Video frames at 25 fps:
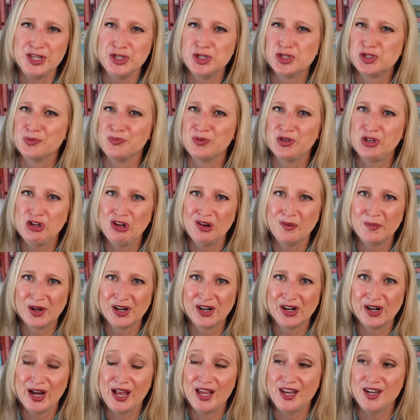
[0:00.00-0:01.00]
and some
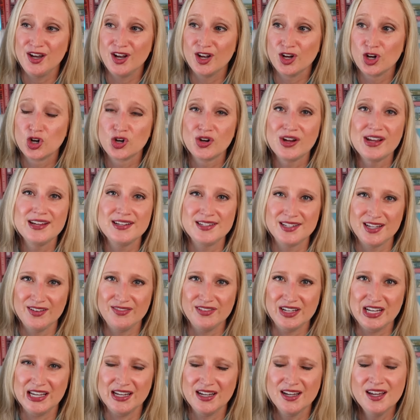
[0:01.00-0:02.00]
humor and
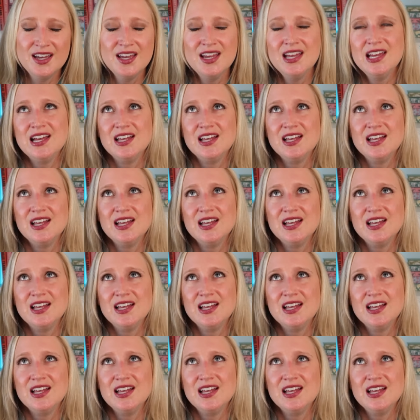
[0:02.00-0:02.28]
creativity.